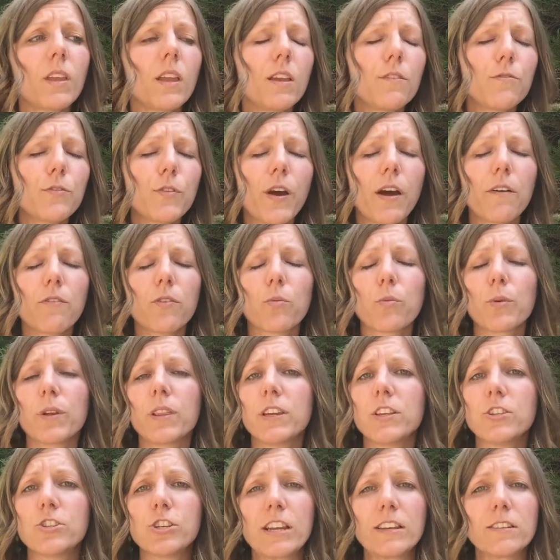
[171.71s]
If you have a
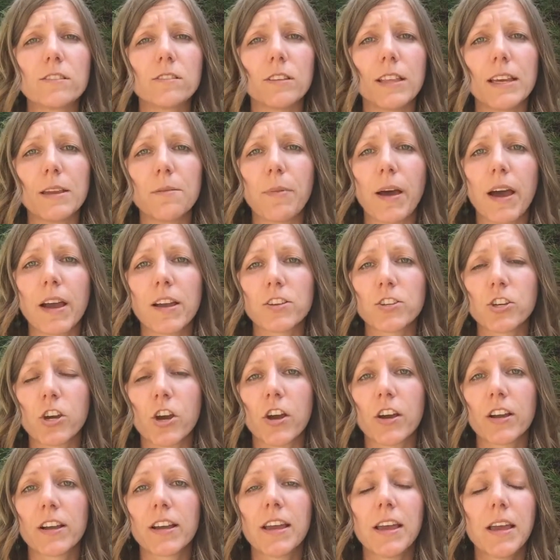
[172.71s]
really gentle, laid-back
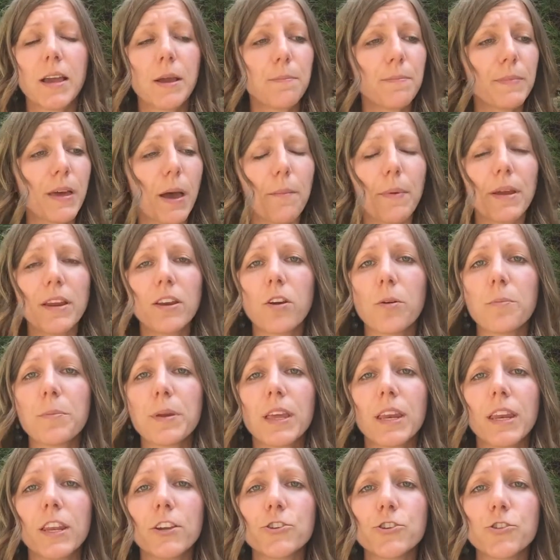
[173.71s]
dog, that might not
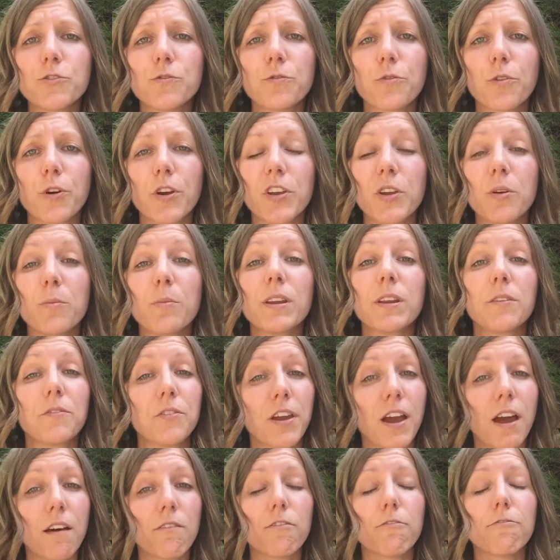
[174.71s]
be an issue for you, but if
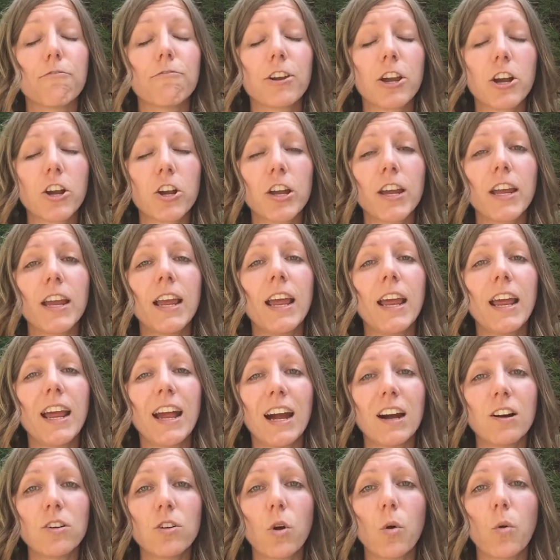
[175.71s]
you have a very
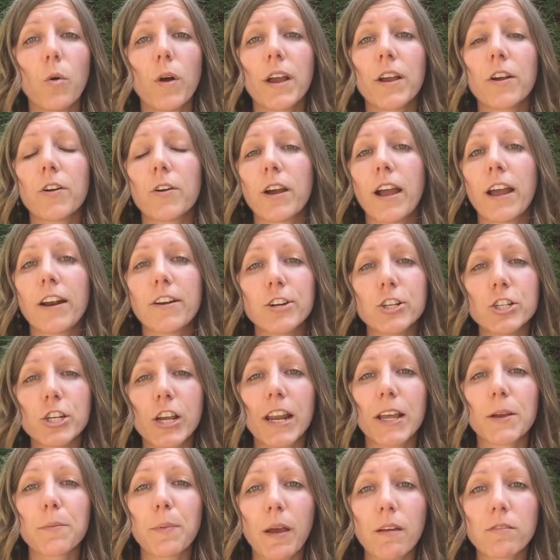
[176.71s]
outgoing or
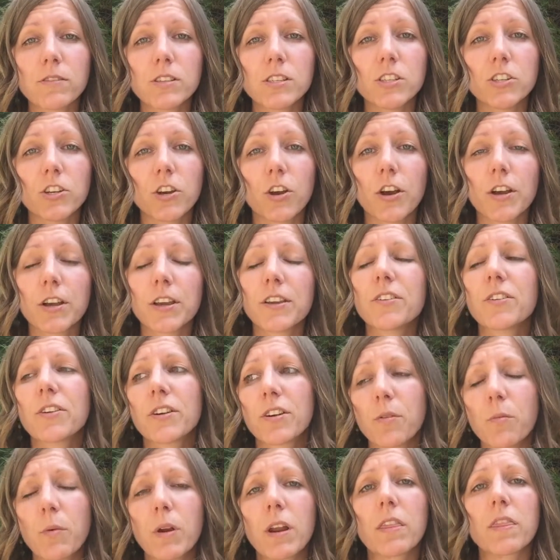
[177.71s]
energetic, bouncy dog, you're
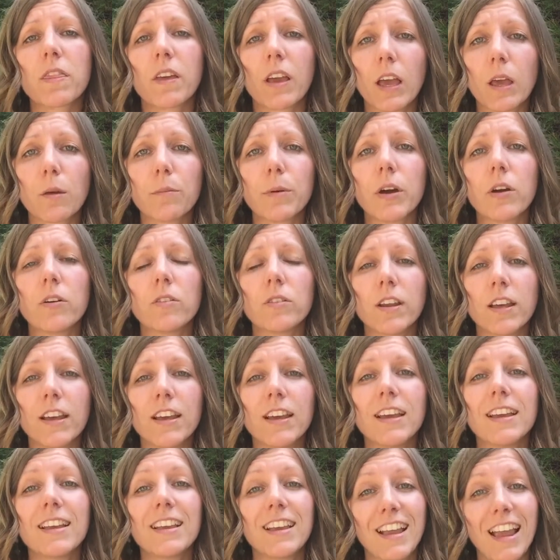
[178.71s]
going to want to think about
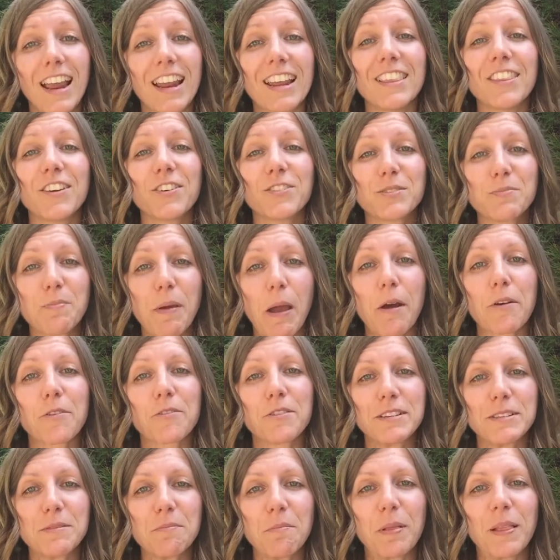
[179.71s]
getting those
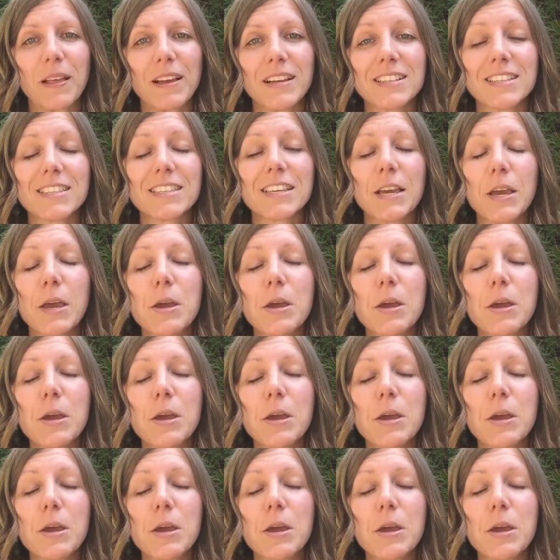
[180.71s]
boundaries in place